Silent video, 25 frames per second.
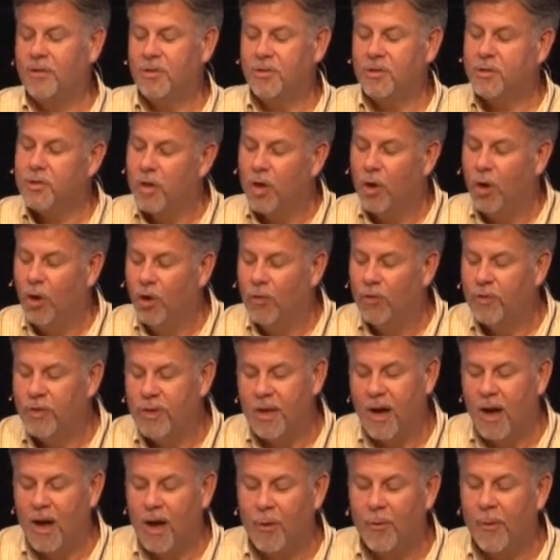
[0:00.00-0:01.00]
to Jehovah
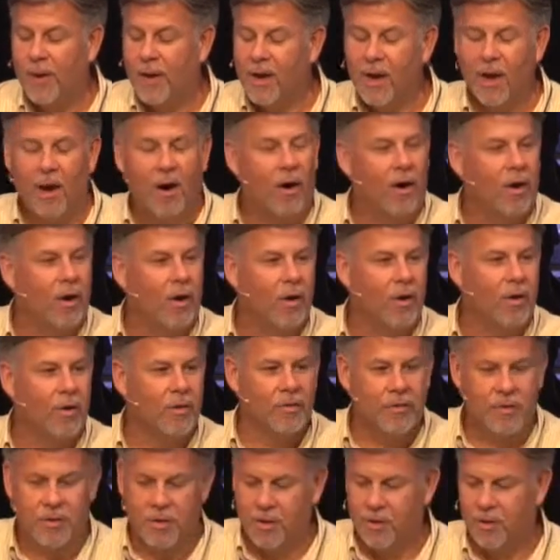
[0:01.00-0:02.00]
Yahweh,
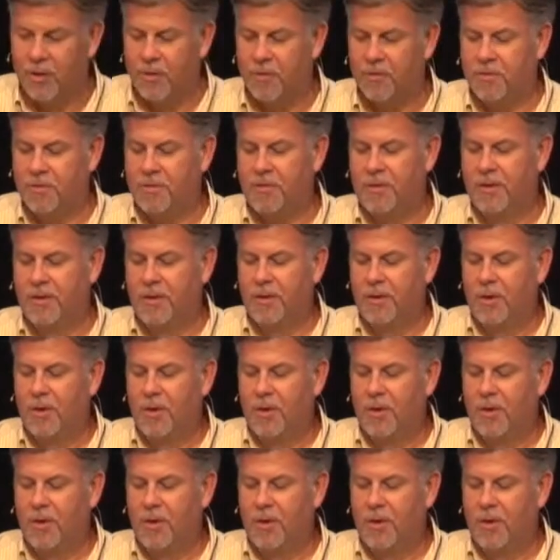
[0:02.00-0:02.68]
all the earth.